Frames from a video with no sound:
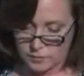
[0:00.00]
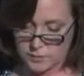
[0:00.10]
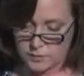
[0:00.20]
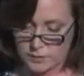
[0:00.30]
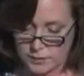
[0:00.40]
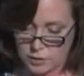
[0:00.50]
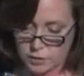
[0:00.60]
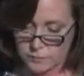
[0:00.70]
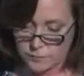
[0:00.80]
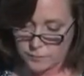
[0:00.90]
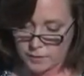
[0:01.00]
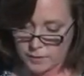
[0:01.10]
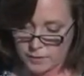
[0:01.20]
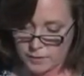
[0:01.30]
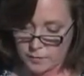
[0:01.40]
Miz Leach,
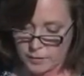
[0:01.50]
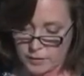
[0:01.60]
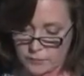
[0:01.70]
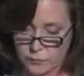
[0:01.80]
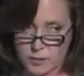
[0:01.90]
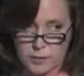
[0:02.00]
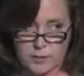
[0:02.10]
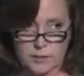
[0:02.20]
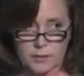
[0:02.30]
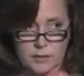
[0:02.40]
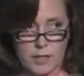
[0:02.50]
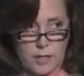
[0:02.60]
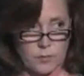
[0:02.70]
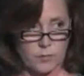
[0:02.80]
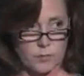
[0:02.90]
but unfortunately her
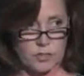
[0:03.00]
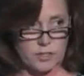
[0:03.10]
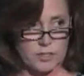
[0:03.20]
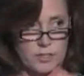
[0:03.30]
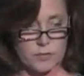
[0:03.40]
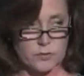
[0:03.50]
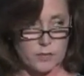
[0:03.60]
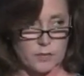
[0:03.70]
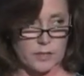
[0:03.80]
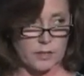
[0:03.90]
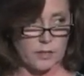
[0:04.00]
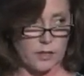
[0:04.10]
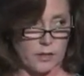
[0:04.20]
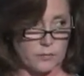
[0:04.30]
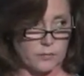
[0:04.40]
timing was just ever so slightly
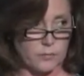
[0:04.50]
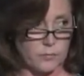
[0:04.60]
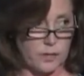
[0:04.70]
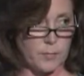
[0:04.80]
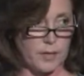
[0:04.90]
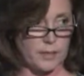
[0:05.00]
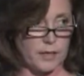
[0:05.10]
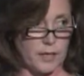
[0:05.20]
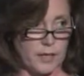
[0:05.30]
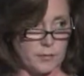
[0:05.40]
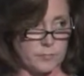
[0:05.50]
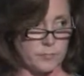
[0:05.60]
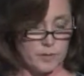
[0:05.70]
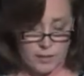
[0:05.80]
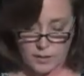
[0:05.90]
off. Right about then,
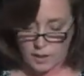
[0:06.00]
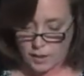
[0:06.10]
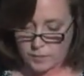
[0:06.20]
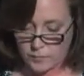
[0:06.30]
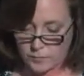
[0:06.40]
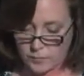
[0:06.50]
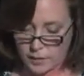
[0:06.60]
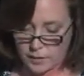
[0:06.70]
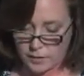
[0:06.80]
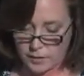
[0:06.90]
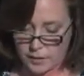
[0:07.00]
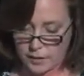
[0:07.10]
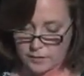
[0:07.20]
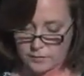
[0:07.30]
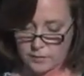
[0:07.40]
um,
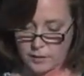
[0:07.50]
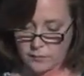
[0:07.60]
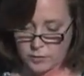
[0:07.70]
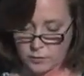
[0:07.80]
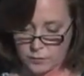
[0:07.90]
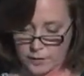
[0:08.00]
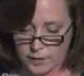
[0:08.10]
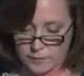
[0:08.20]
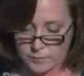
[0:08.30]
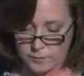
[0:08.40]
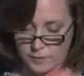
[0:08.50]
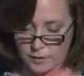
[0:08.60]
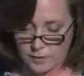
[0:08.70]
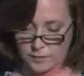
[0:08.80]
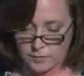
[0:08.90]
a lovely grant
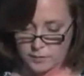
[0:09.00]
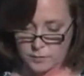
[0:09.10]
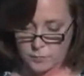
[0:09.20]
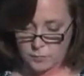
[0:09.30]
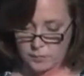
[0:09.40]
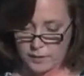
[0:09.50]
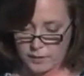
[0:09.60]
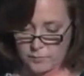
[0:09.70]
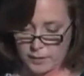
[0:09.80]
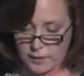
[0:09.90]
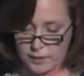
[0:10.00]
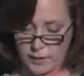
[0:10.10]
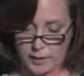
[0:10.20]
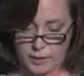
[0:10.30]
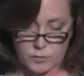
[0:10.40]
uh, is provided by
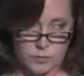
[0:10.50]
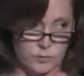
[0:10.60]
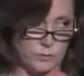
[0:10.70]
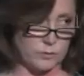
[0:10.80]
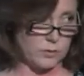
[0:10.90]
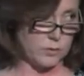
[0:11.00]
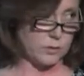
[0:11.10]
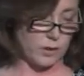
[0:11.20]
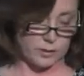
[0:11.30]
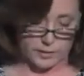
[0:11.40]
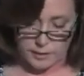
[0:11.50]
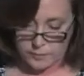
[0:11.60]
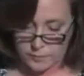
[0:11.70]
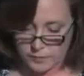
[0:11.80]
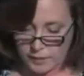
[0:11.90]
Andrew
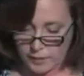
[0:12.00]
Carnegie,